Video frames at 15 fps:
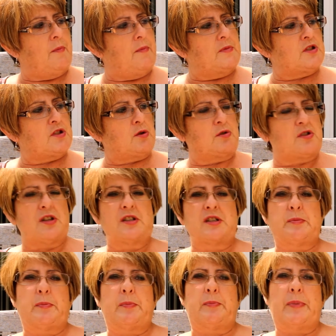
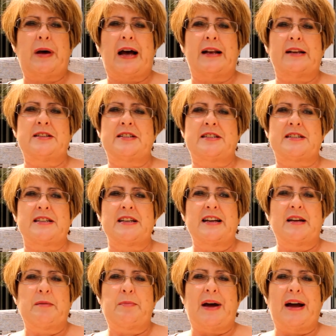Sultan's Palace
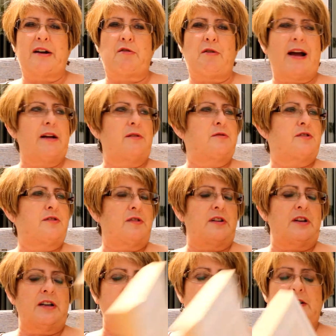background
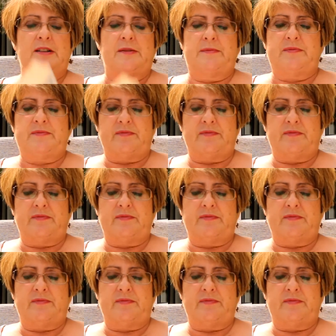um,